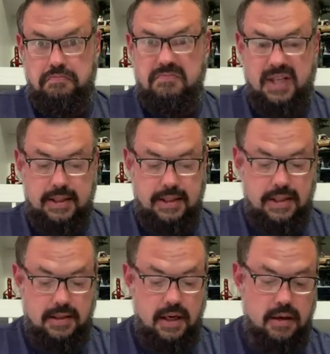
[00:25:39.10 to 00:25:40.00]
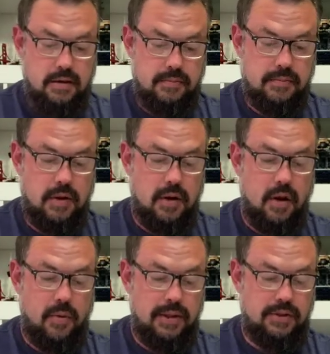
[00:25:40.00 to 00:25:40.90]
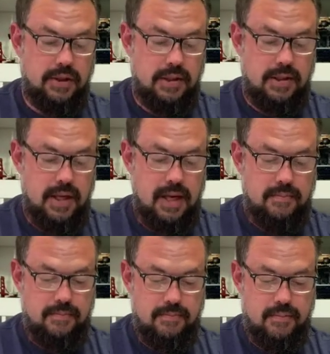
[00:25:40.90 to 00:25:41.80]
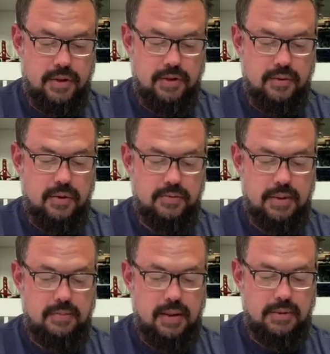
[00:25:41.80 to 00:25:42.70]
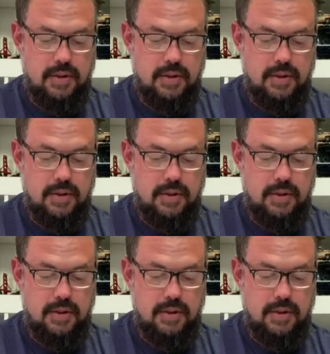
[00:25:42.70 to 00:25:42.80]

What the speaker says: get to see it's not always just, hey, breeze through. Sometimes